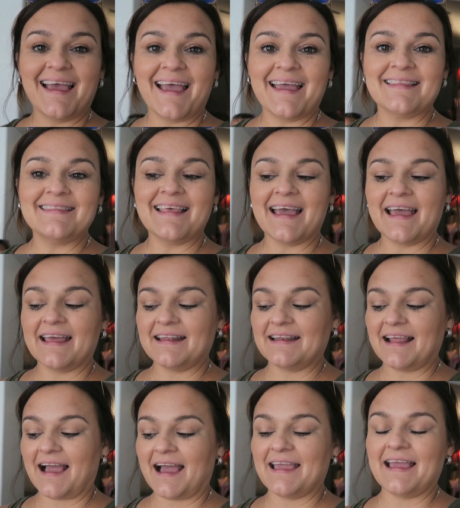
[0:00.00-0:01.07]
And
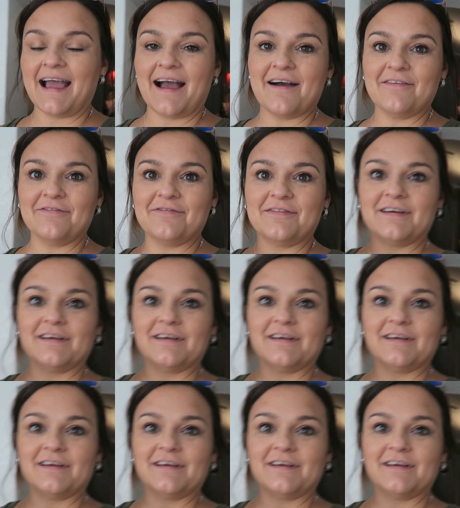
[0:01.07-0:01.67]
then I have